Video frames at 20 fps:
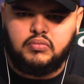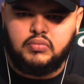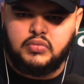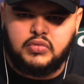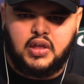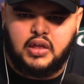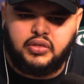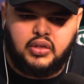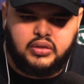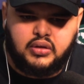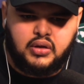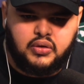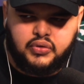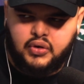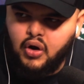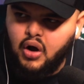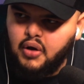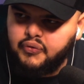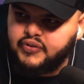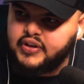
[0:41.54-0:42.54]
that, you know they're
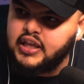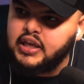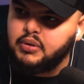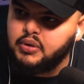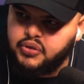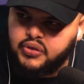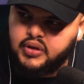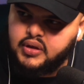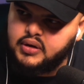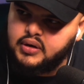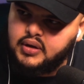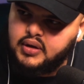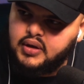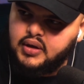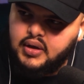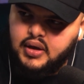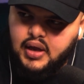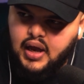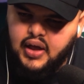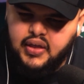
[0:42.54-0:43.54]
off key with it.
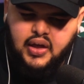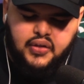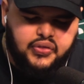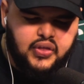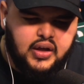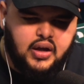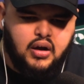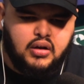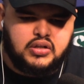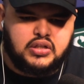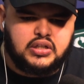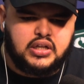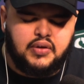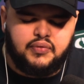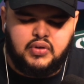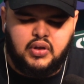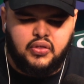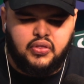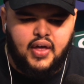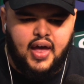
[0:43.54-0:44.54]
I, I think Hutch is
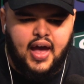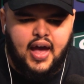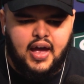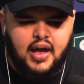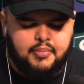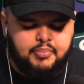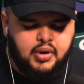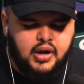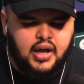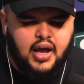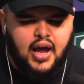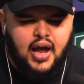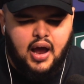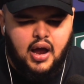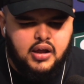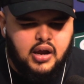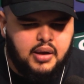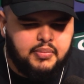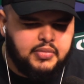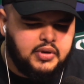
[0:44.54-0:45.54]
giving you that, but
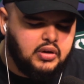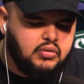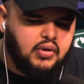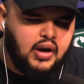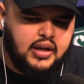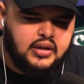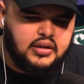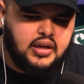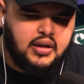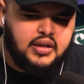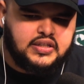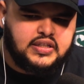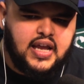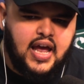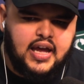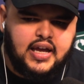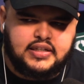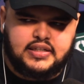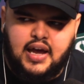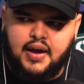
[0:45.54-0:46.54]
I, I mean you're right. A
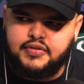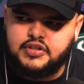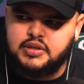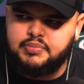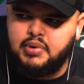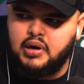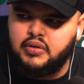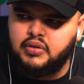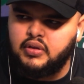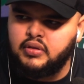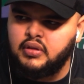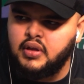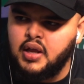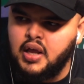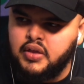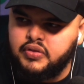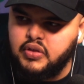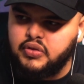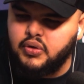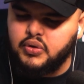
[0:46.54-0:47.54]
sack is obviously better than
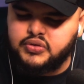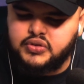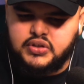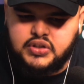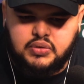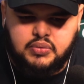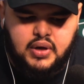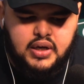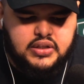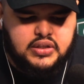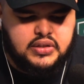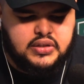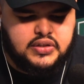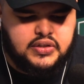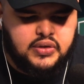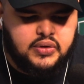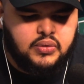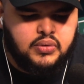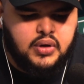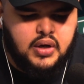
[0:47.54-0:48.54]
than those situations
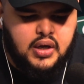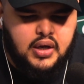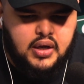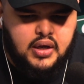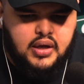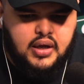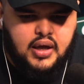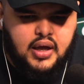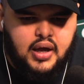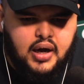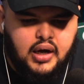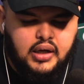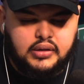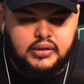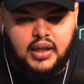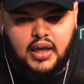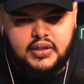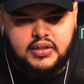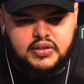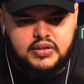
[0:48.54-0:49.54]
too,
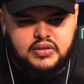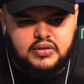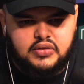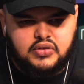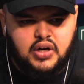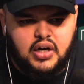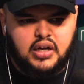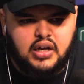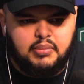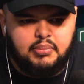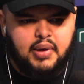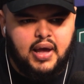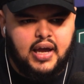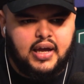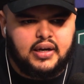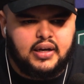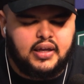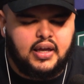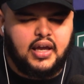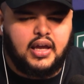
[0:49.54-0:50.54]
unless you try and come back
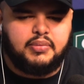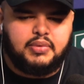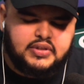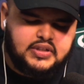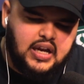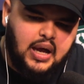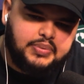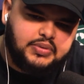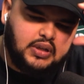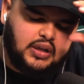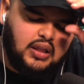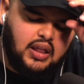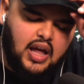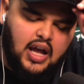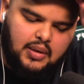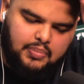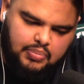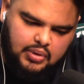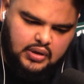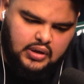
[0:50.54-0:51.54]
at a game that stops the
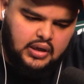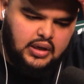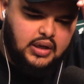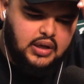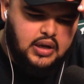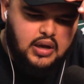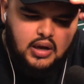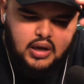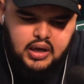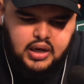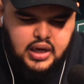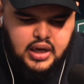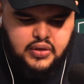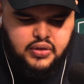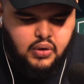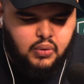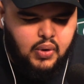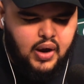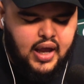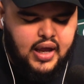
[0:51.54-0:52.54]
clock. But
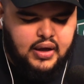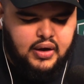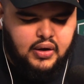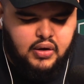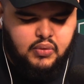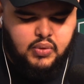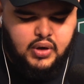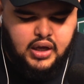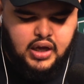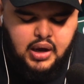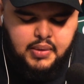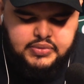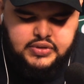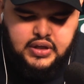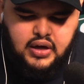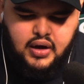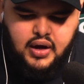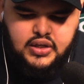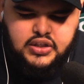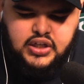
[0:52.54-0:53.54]
either way, when it comes to
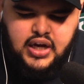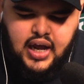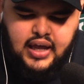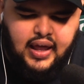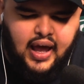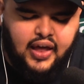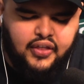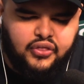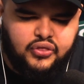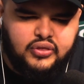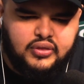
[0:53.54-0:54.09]
Hutch, I, I